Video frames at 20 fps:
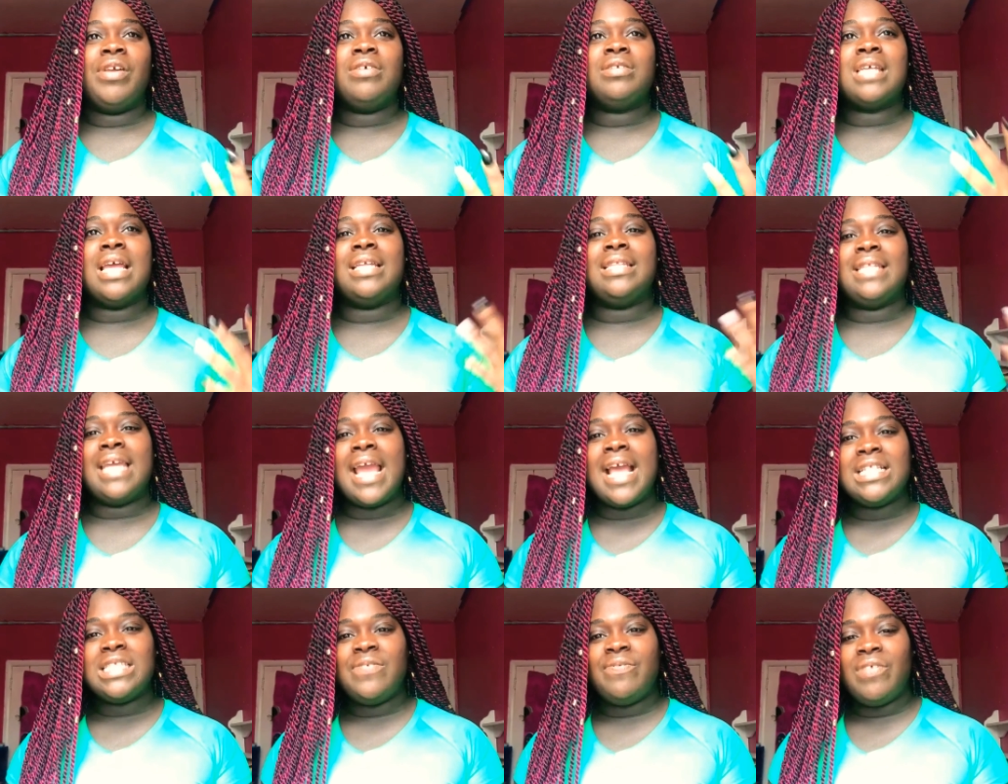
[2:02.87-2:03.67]
videos like
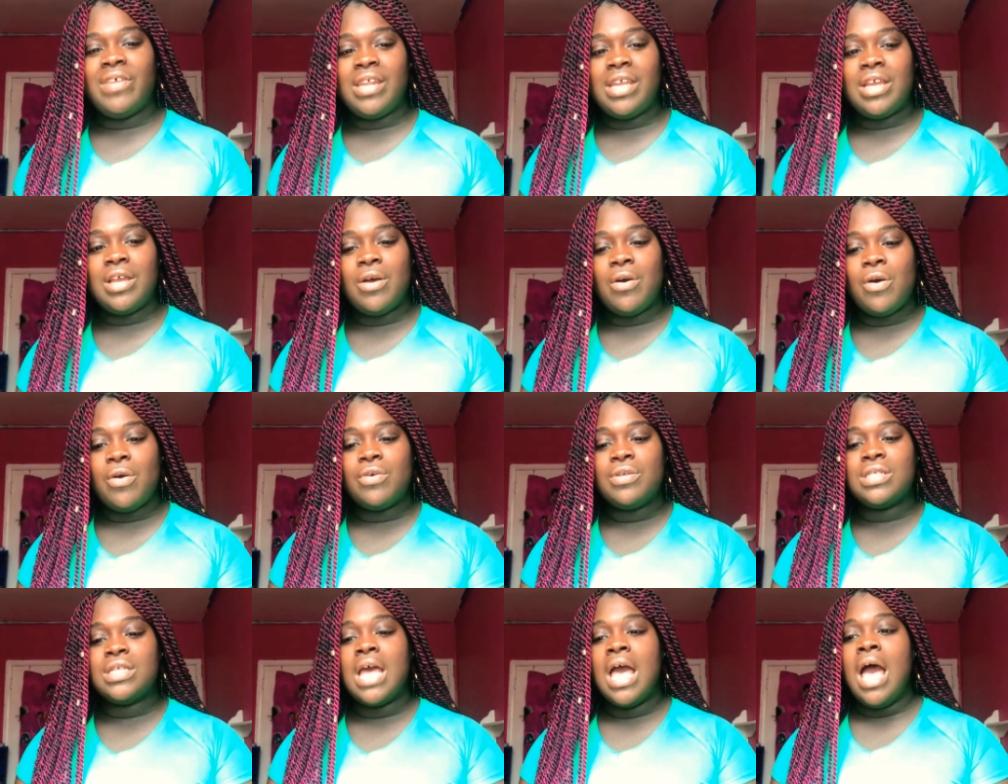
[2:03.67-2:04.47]
dance
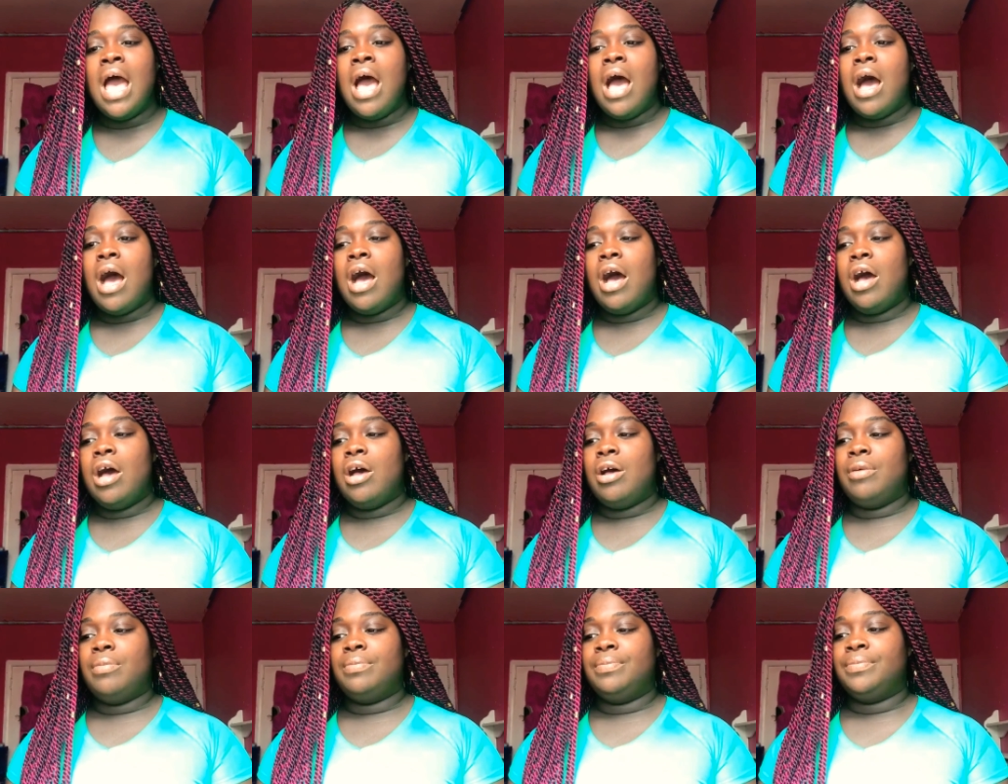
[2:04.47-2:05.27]
videos
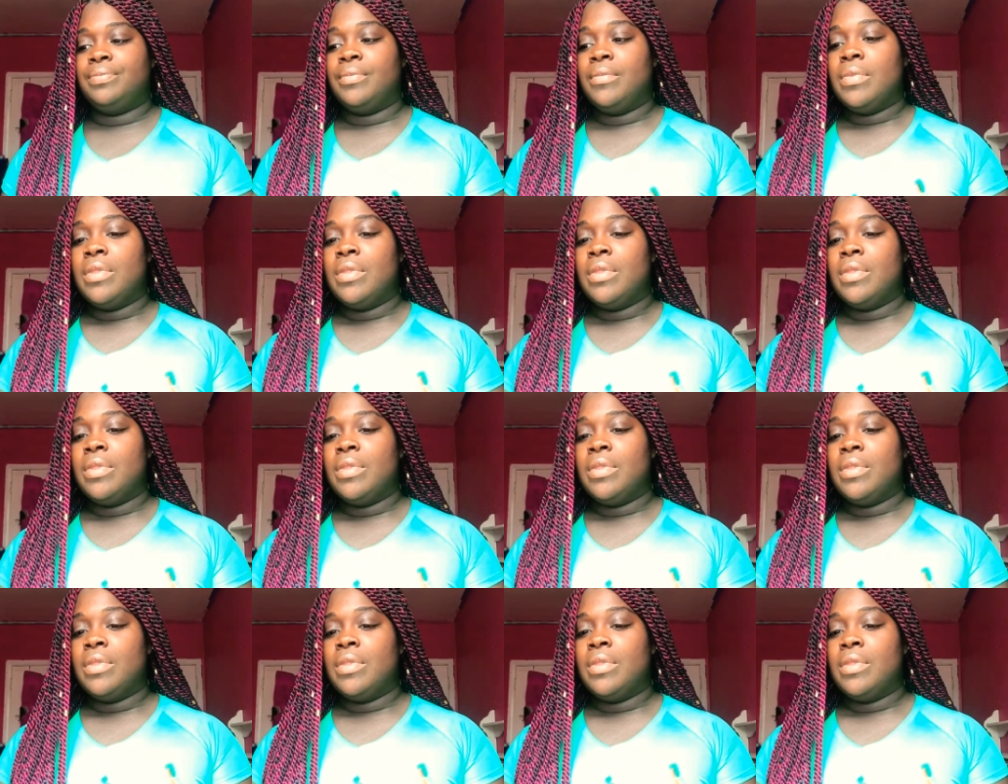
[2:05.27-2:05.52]
um,